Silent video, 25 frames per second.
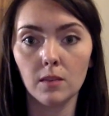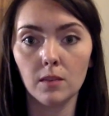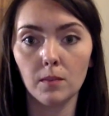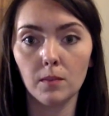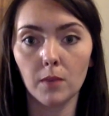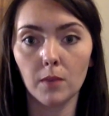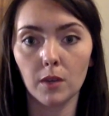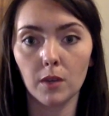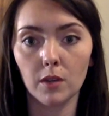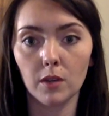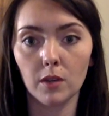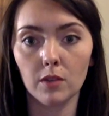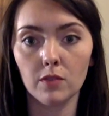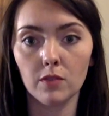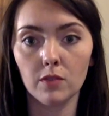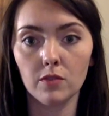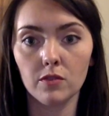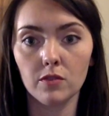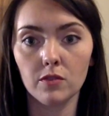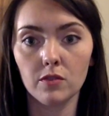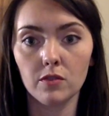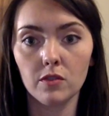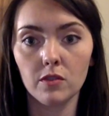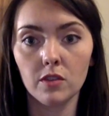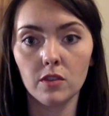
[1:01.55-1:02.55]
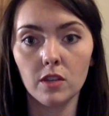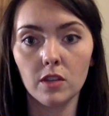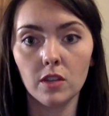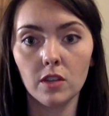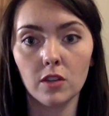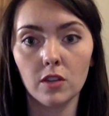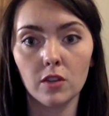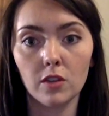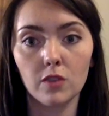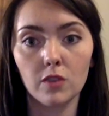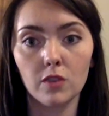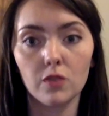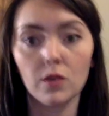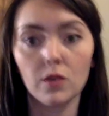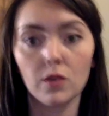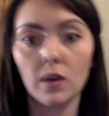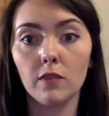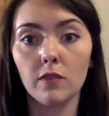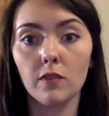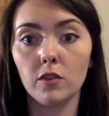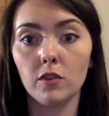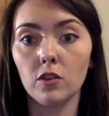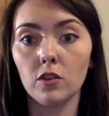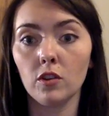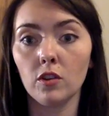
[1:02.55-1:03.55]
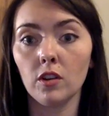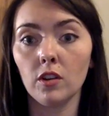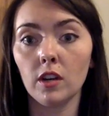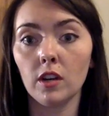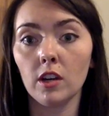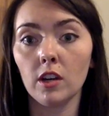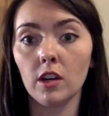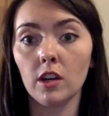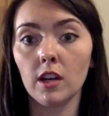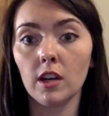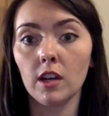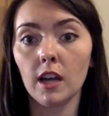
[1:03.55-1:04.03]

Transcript: burns, those who have urinary